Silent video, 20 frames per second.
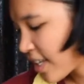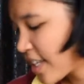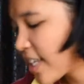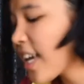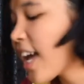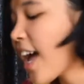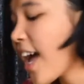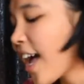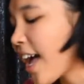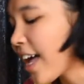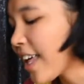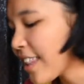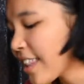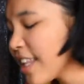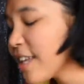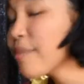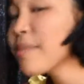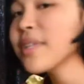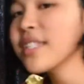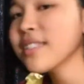Yeah, I
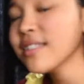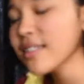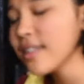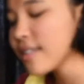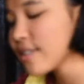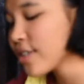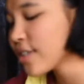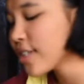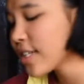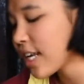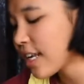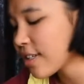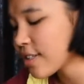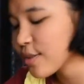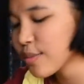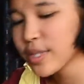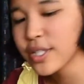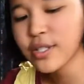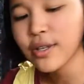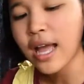think my sister
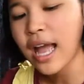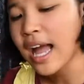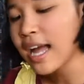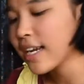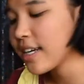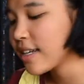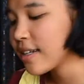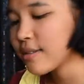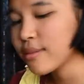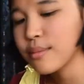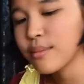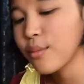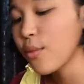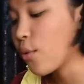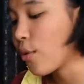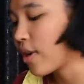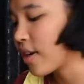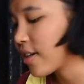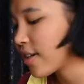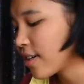tells me to add
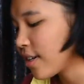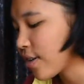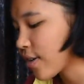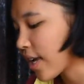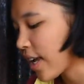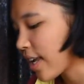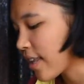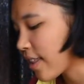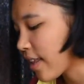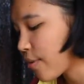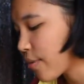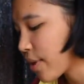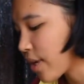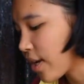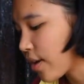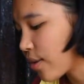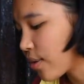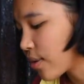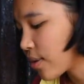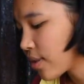more. Okay, there we
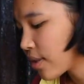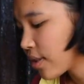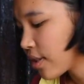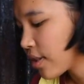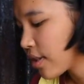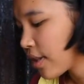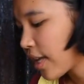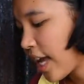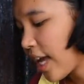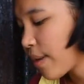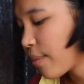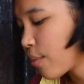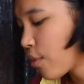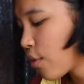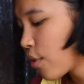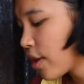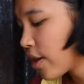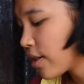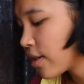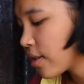go. And
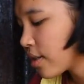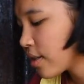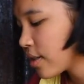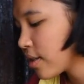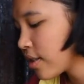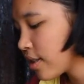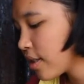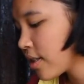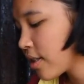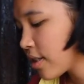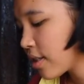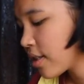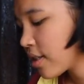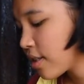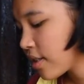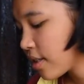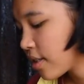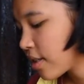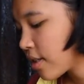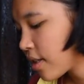more.
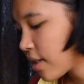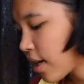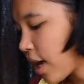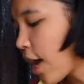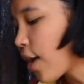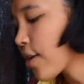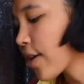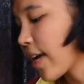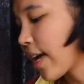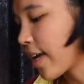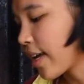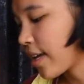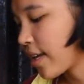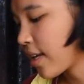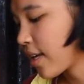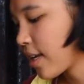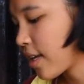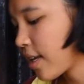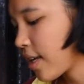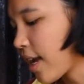Okay,
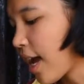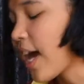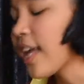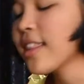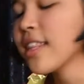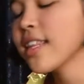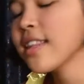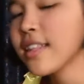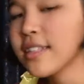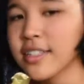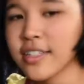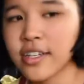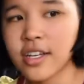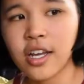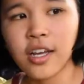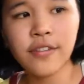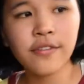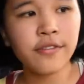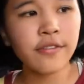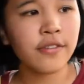I think that's
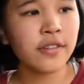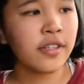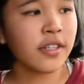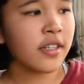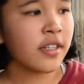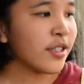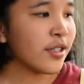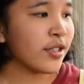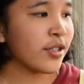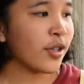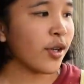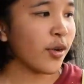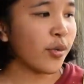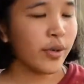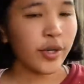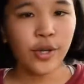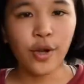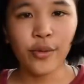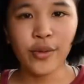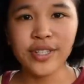enough. So
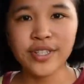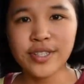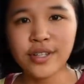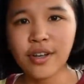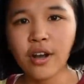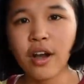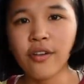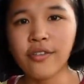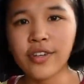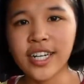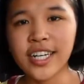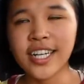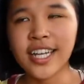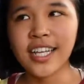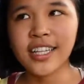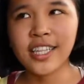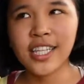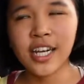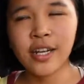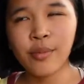we're going to cover it
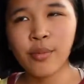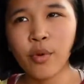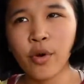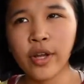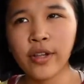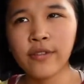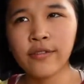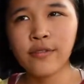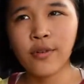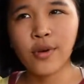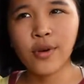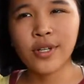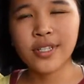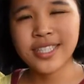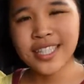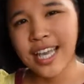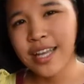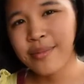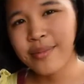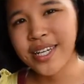and let it boil for
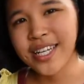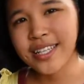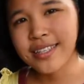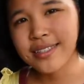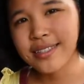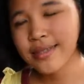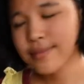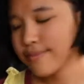10 minutes.